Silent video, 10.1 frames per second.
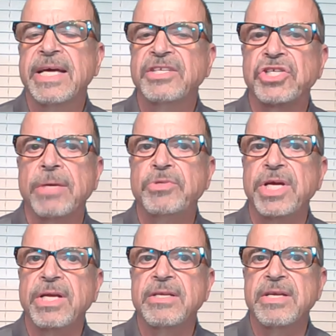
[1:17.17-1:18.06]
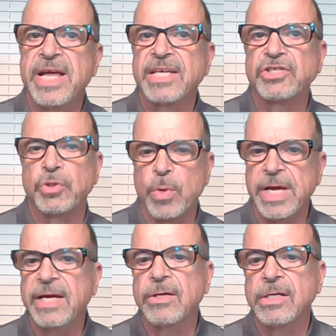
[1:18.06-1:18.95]
and subject next
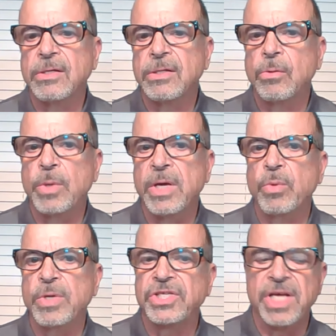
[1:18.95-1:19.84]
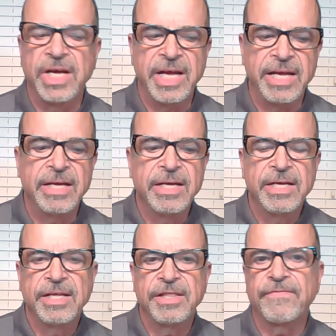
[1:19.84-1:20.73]
week when we study
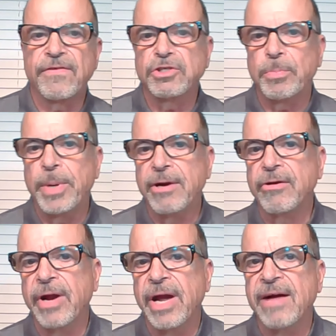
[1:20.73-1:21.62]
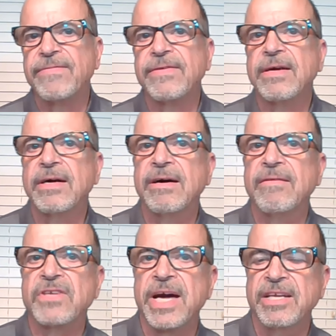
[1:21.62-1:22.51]
the first paragraph
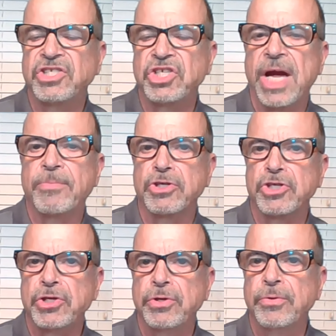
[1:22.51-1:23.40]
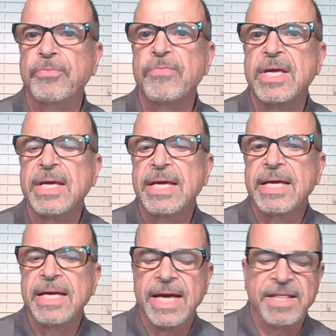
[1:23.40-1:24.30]
of Titus chapter 2.
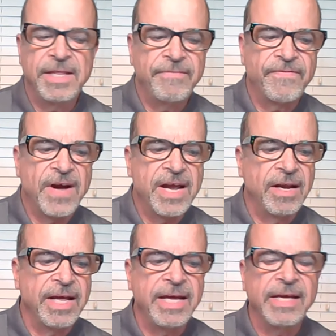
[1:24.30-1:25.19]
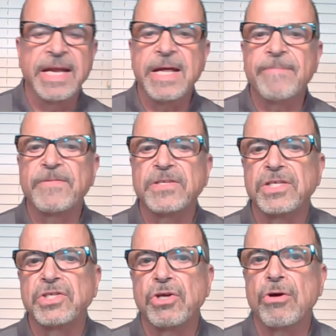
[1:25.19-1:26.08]
And then finally, an
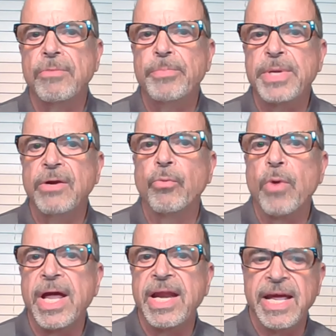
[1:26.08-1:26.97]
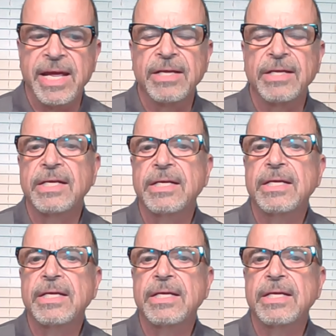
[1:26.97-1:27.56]
emphasis on being ready